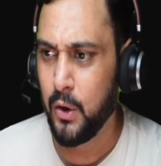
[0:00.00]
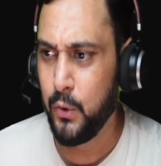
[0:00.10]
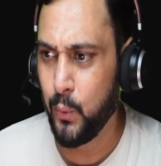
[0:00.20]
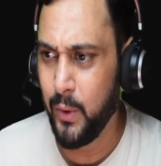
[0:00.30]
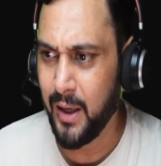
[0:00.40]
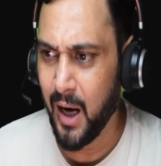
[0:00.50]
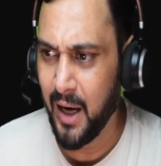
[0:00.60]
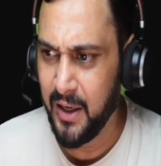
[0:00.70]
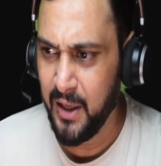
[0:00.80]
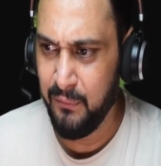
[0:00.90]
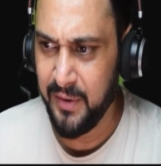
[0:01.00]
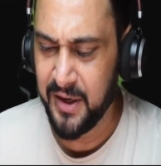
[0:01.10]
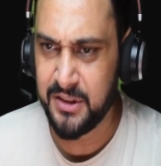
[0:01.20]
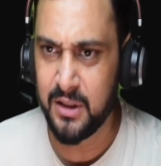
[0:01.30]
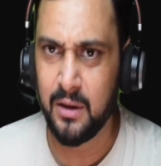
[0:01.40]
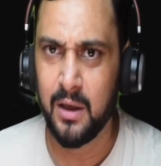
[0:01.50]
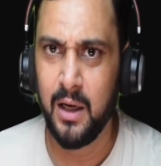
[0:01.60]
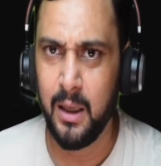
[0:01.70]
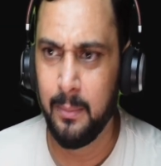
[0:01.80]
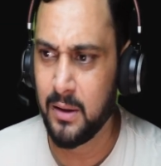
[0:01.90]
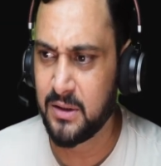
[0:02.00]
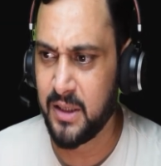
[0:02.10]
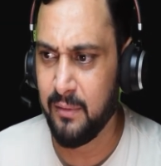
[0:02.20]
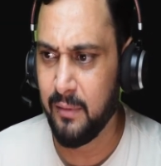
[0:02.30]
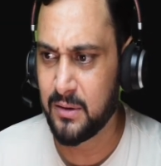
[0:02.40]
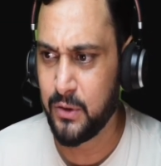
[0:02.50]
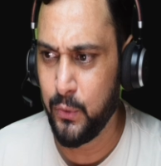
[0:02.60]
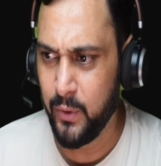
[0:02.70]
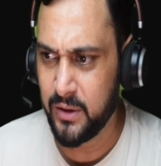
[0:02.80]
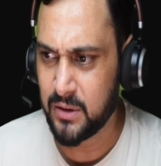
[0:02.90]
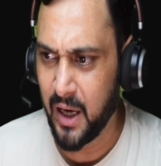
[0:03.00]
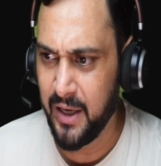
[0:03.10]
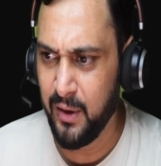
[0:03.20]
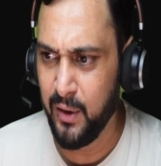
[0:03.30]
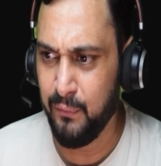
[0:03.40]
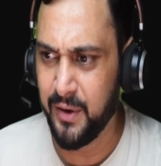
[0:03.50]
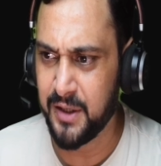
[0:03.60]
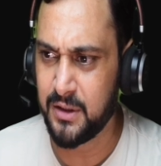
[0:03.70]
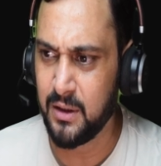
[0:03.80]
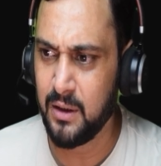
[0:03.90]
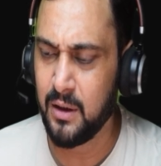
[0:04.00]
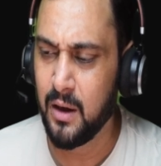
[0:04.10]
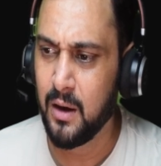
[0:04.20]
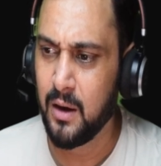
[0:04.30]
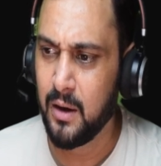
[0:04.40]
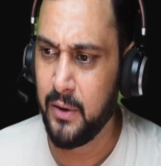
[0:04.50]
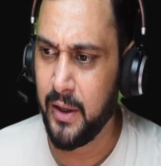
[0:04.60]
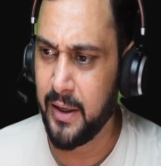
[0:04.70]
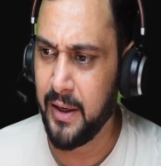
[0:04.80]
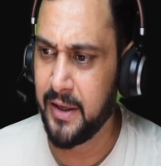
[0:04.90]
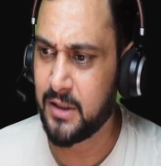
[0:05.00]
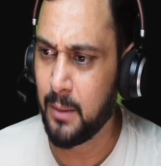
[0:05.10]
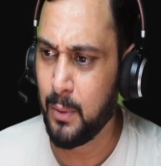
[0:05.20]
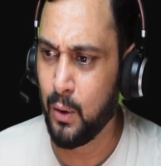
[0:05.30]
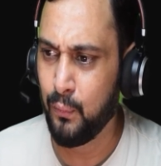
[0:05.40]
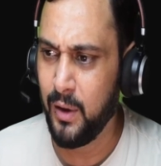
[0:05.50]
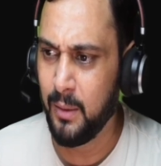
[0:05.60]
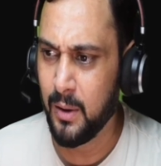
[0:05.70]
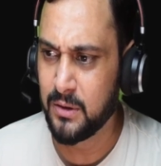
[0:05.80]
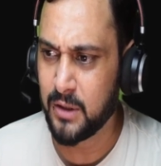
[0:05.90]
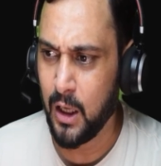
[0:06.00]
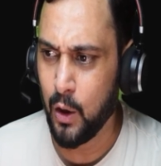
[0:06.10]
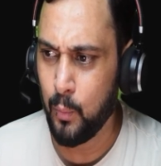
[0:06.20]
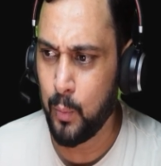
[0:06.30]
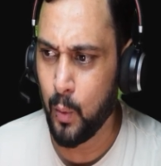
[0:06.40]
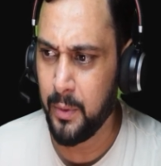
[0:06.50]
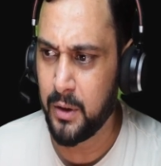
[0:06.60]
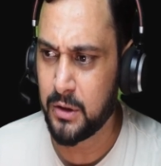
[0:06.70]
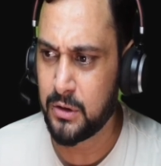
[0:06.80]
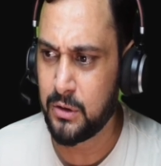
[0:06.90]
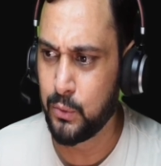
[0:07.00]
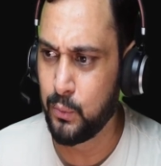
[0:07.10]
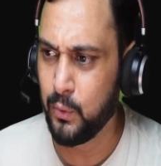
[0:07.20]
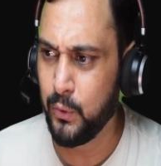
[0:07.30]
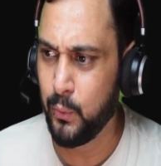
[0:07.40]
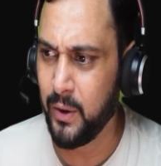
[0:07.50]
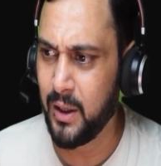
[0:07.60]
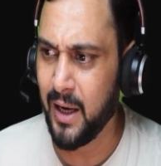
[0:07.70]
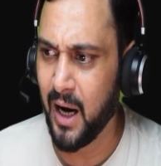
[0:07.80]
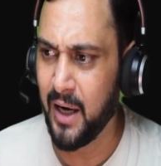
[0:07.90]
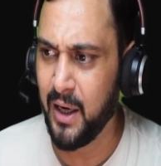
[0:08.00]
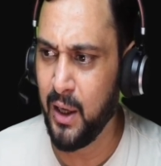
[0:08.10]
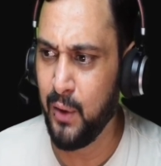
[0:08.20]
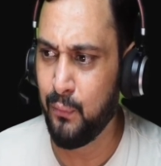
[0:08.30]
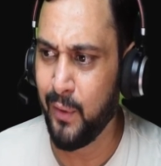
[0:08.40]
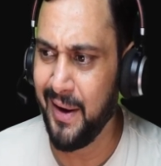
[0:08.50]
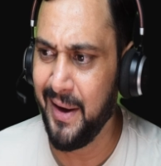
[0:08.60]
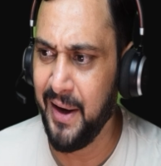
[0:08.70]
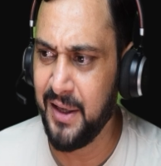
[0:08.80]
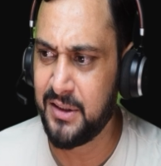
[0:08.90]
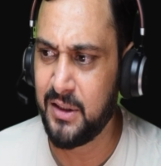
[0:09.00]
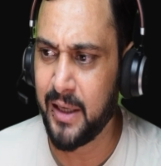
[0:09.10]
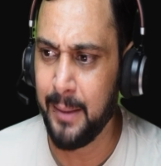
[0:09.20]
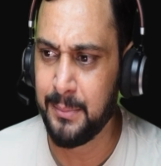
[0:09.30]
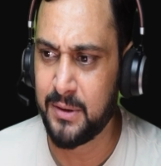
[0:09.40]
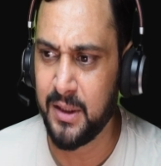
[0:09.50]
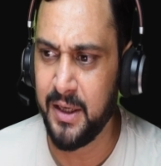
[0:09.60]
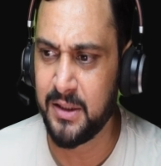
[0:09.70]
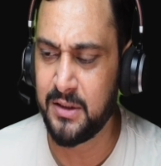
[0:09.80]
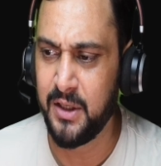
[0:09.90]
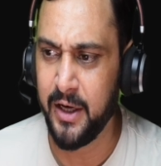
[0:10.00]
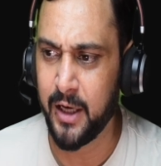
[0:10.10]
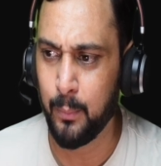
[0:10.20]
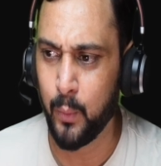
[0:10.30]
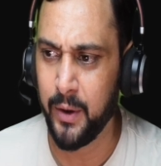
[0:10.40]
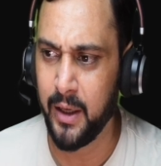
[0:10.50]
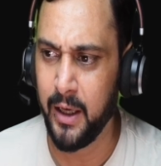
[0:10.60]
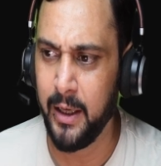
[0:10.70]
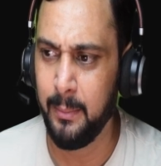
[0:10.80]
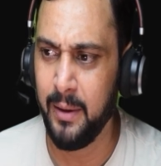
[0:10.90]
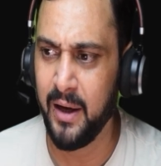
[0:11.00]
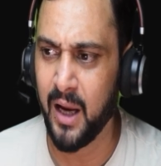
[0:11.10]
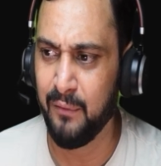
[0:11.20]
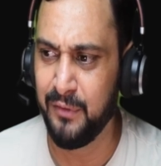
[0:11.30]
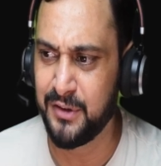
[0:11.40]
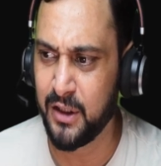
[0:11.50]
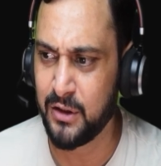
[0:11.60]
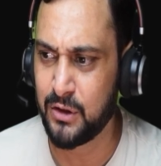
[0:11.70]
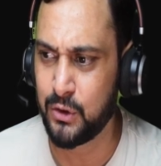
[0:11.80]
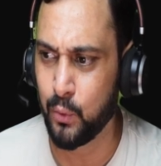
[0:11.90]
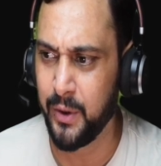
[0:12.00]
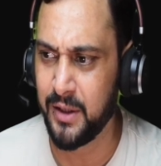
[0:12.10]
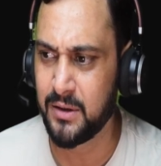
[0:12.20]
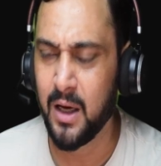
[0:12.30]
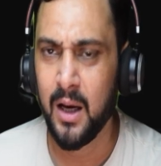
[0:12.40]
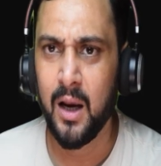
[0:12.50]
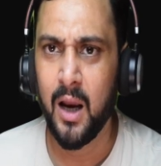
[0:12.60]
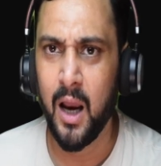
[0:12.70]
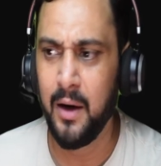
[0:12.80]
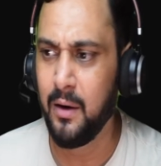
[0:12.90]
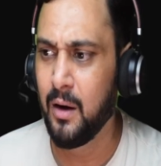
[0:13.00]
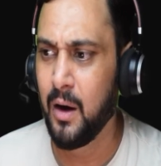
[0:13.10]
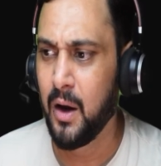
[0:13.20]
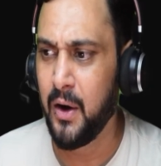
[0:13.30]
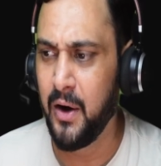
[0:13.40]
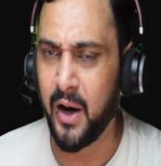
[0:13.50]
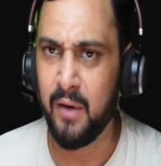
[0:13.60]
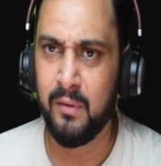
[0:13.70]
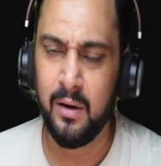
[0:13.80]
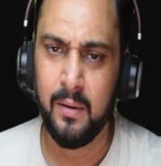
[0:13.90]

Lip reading: Unique identification. Labels give us unique identification. Take an example of labels allow Prometheus to uniquely identify each time series data point, enabling efficient storage and retrieval.